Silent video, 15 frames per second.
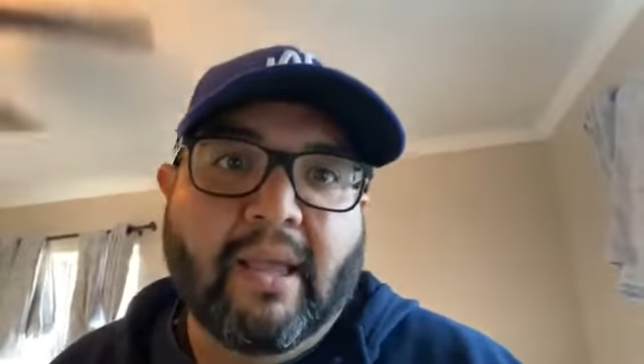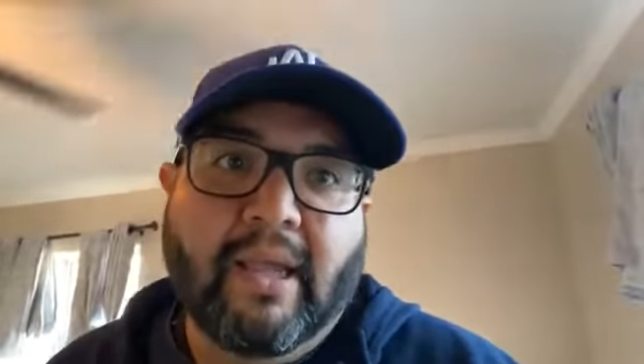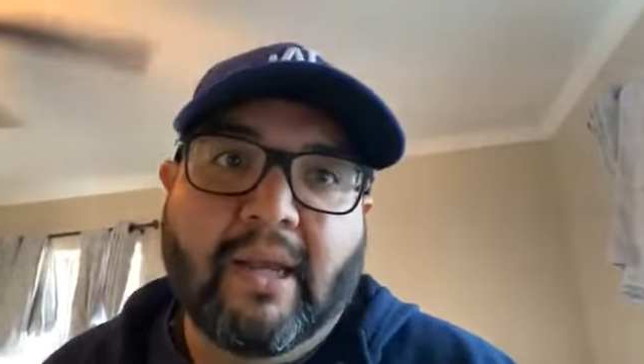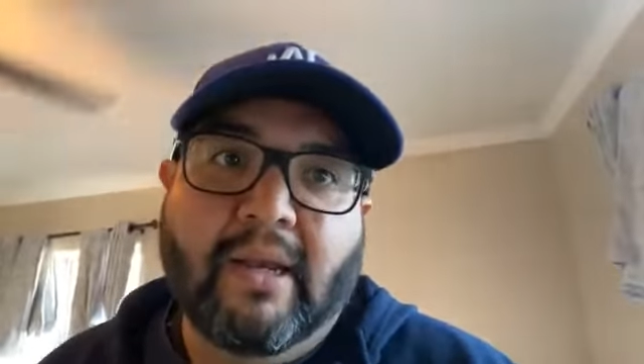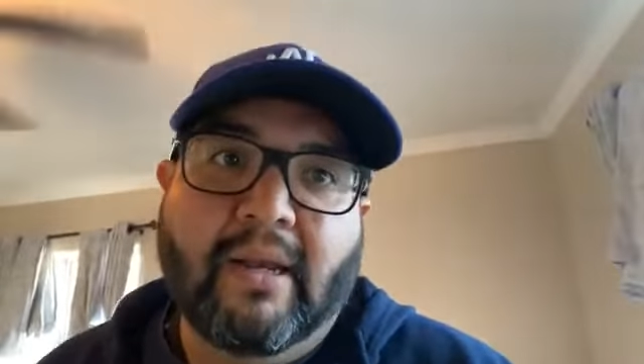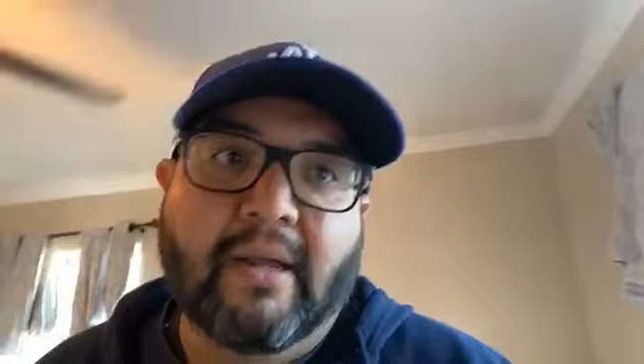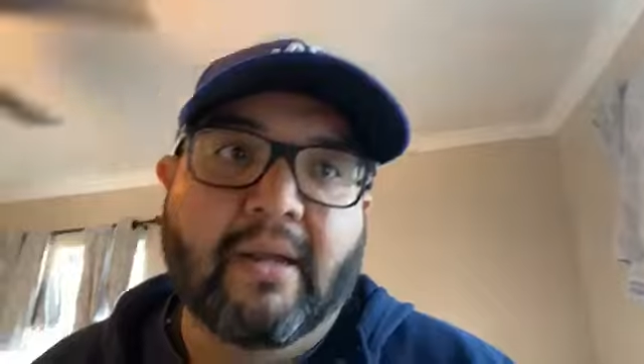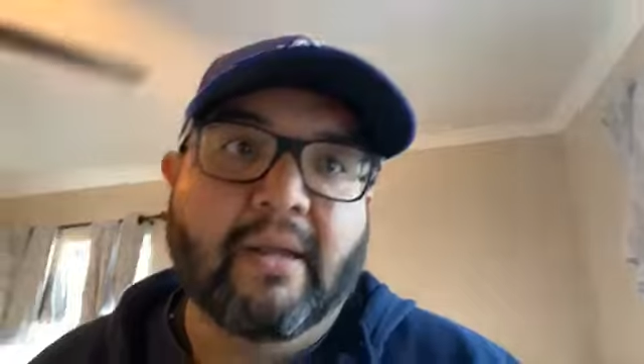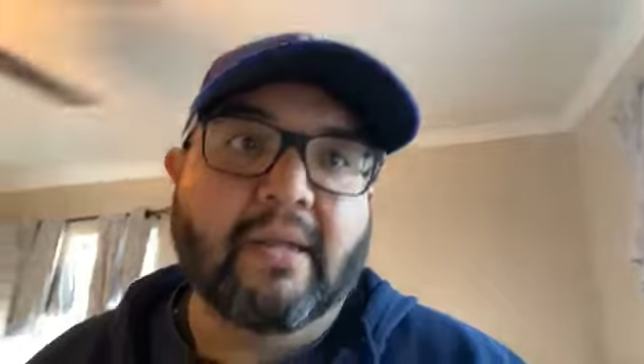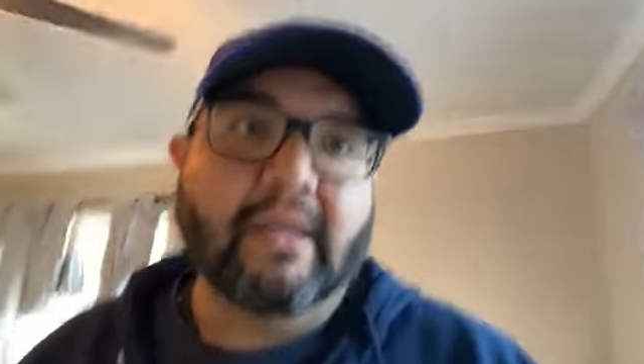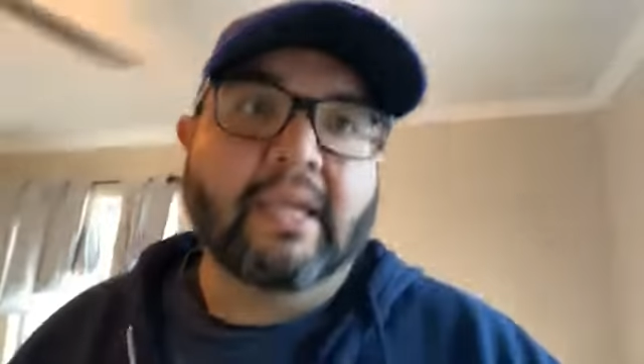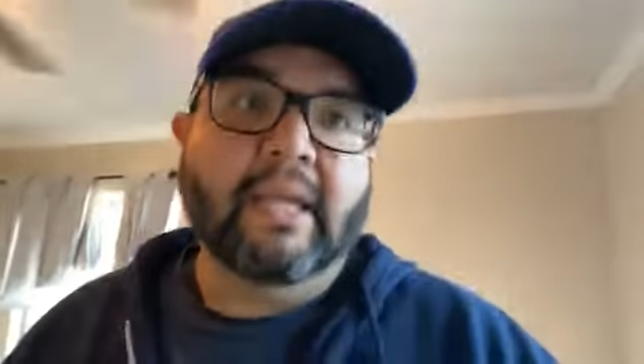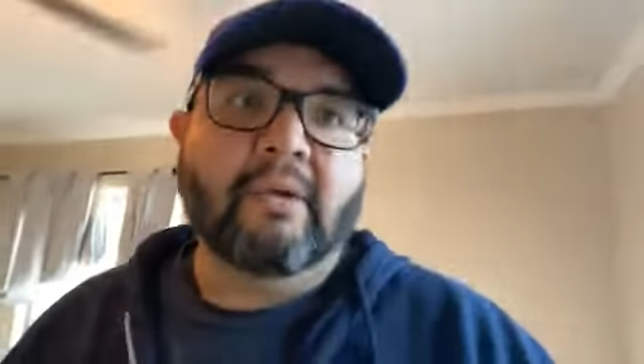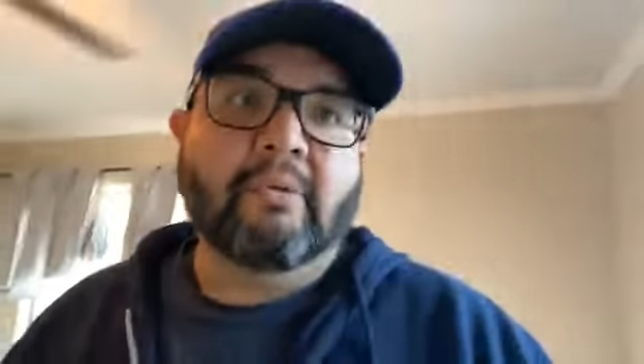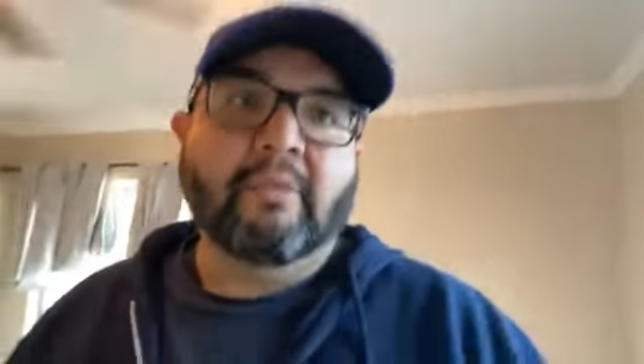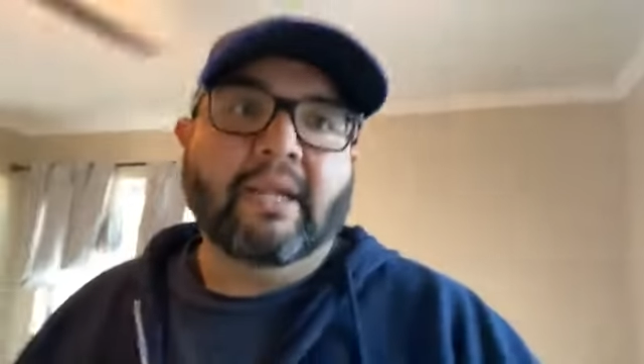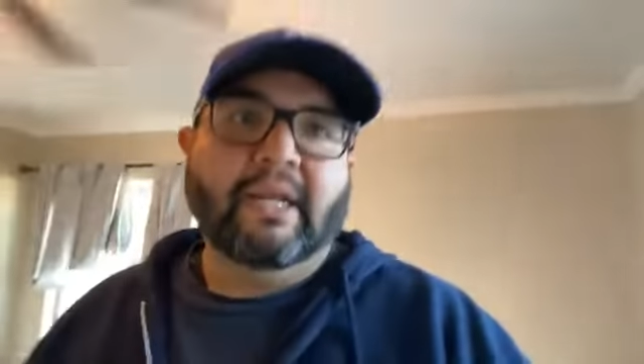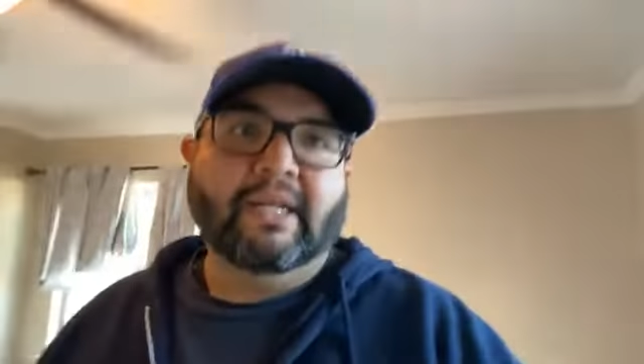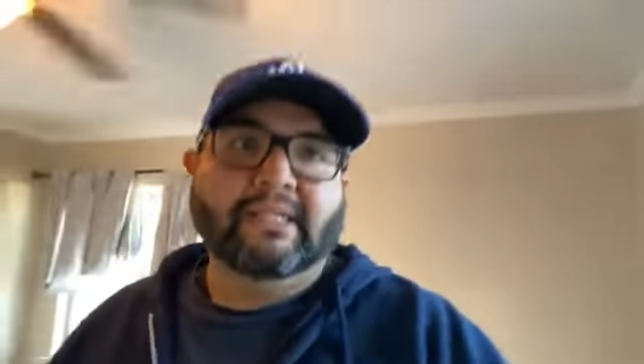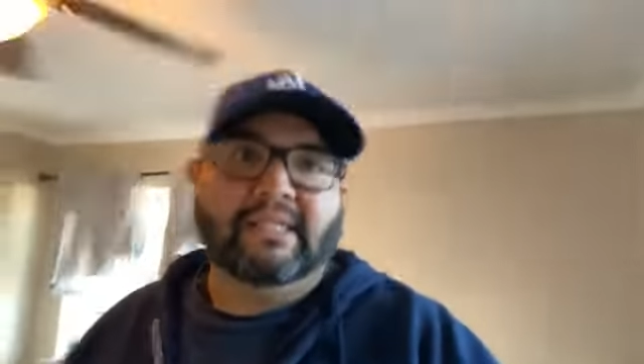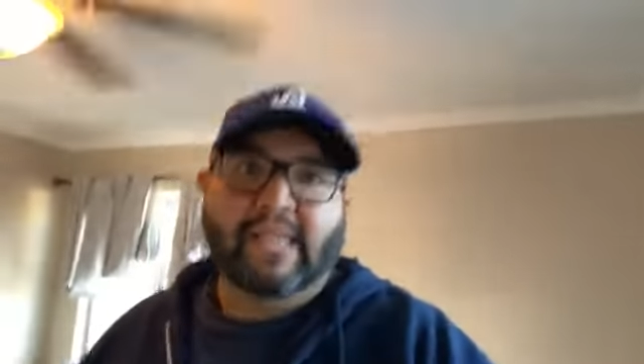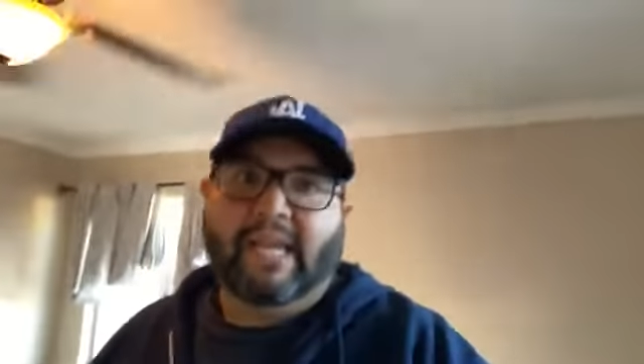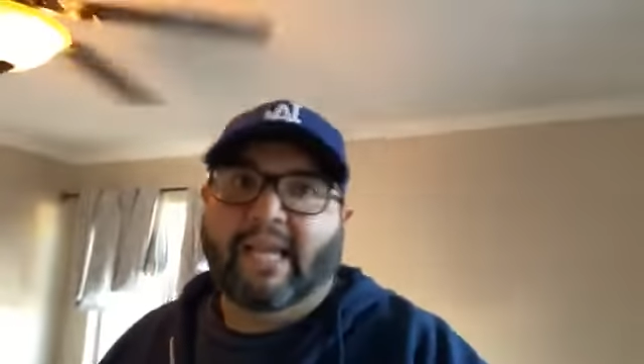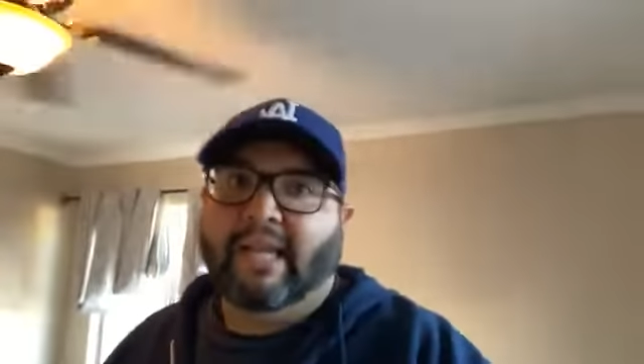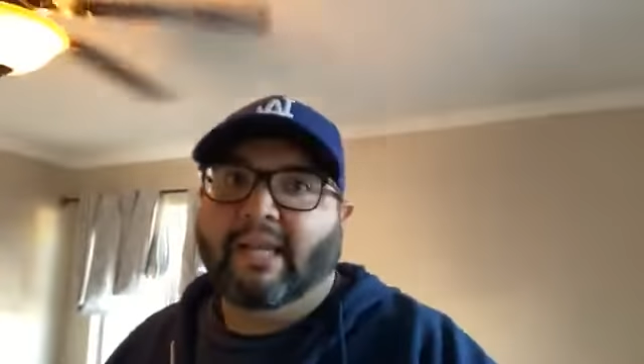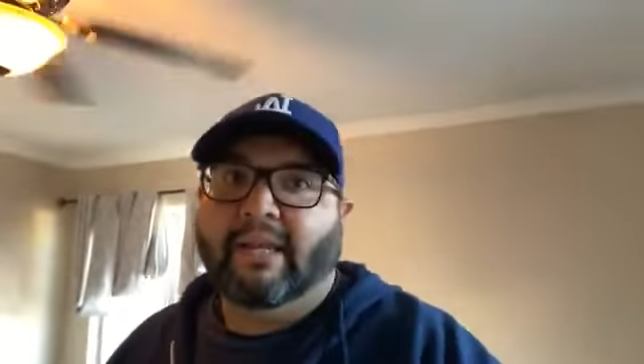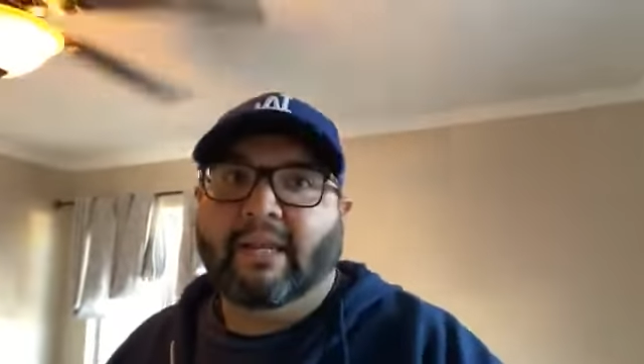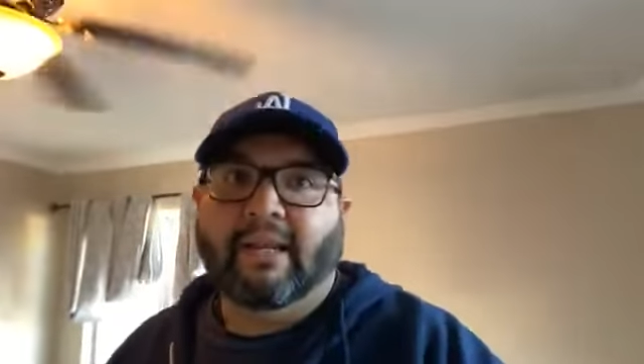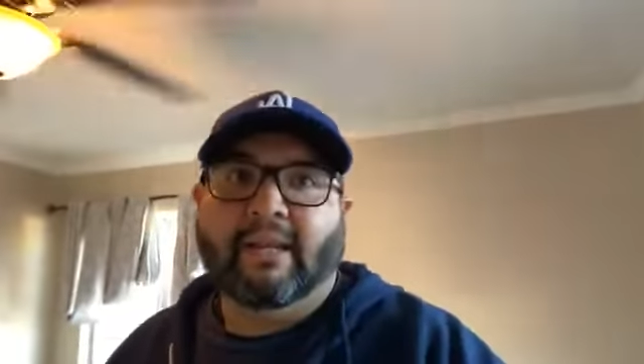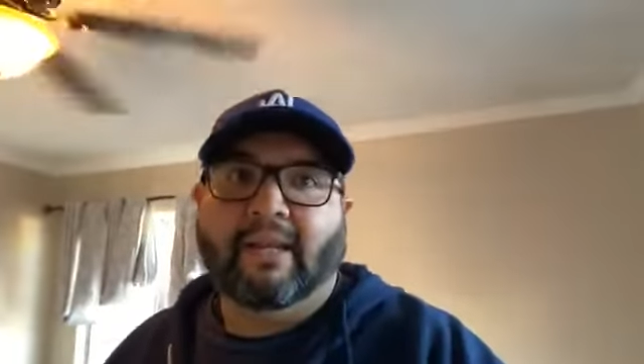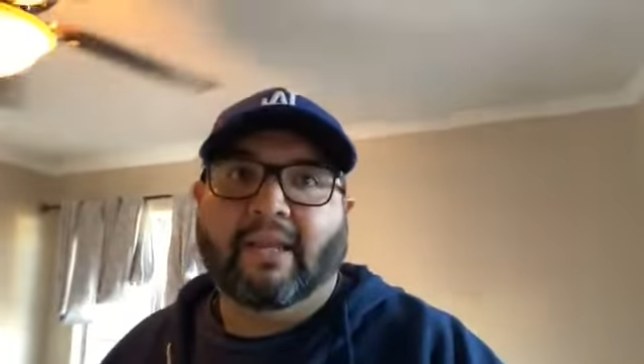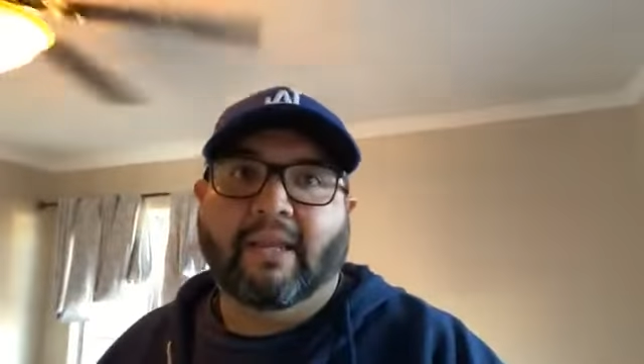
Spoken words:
and get it ready to sand.